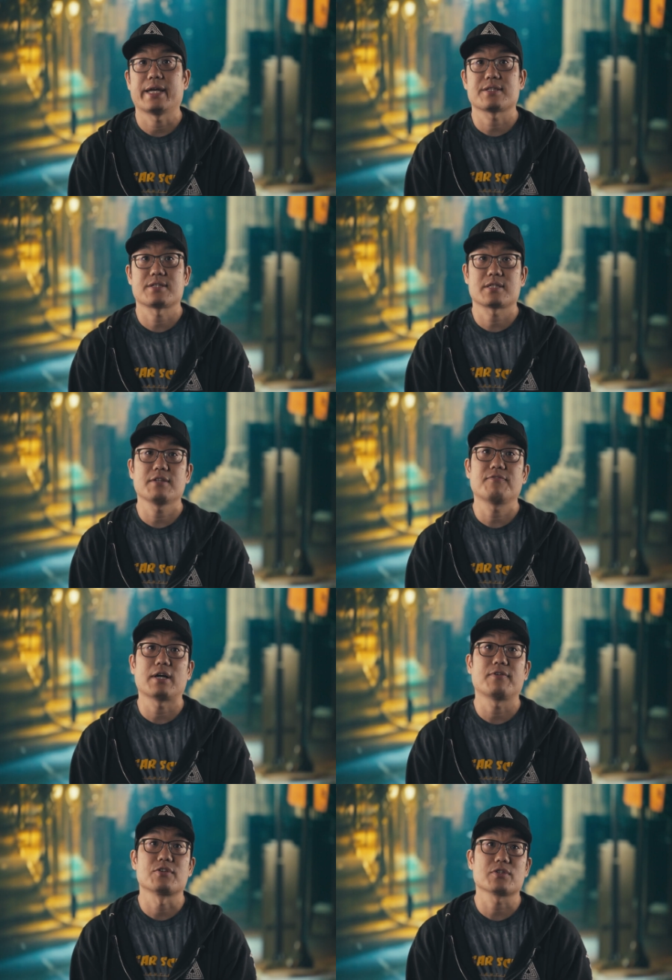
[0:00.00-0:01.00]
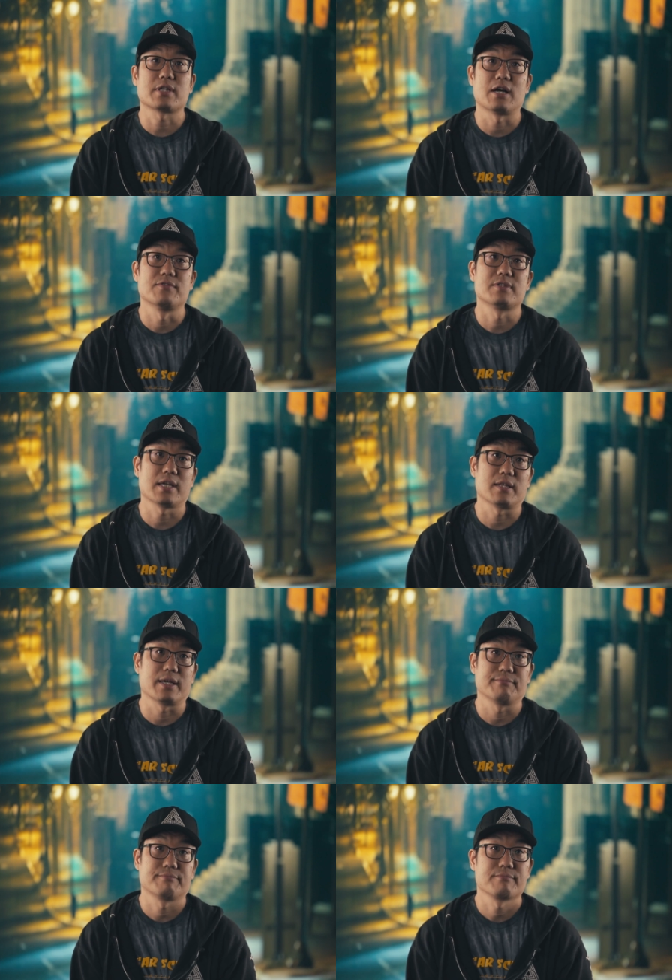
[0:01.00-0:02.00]
at 6500 Kelvin
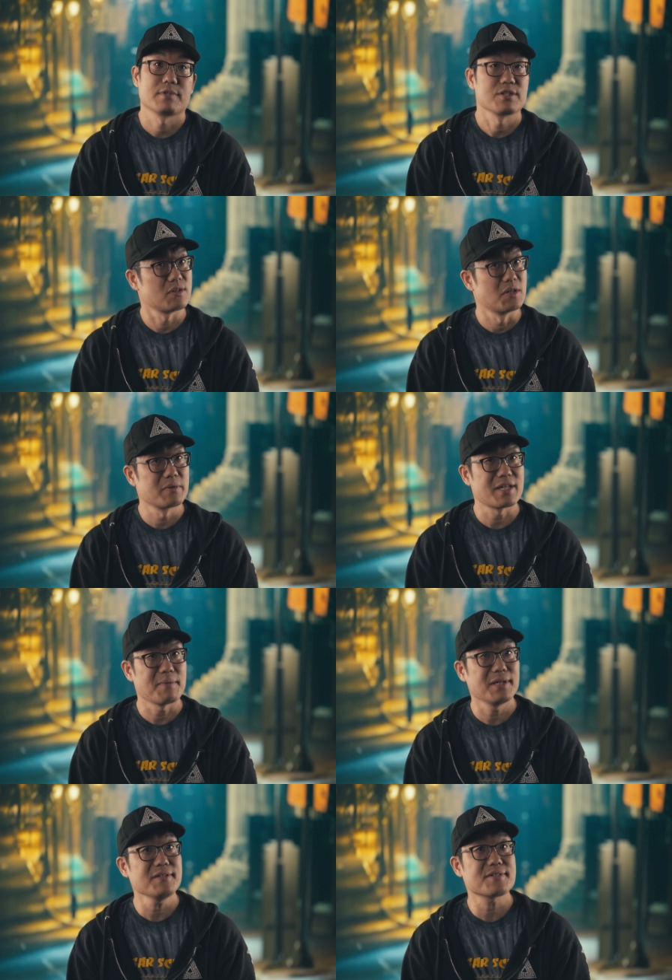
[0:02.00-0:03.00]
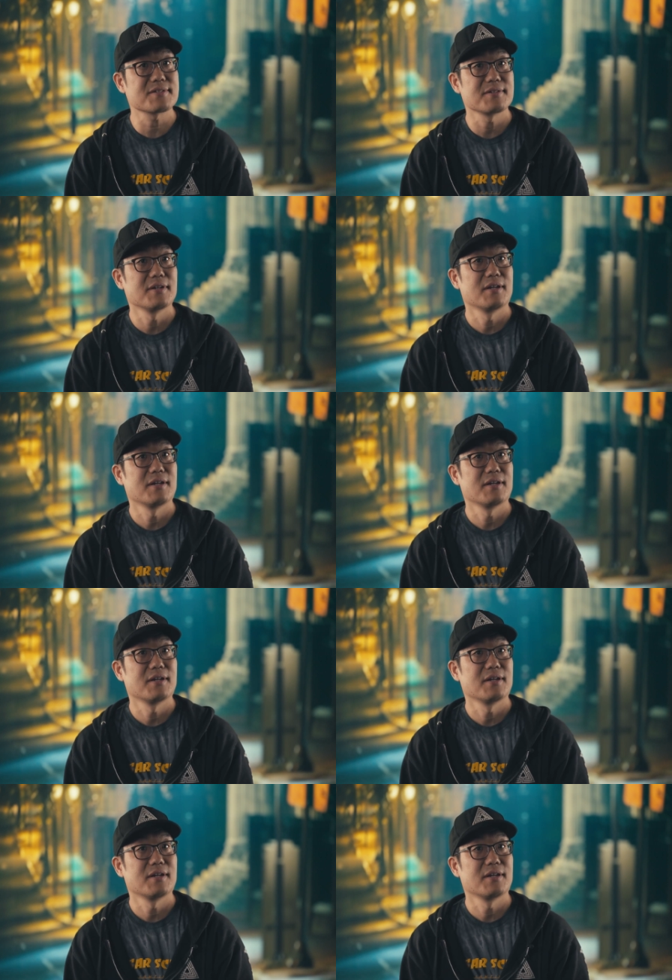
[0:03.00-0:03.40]
daylight. So know what that means?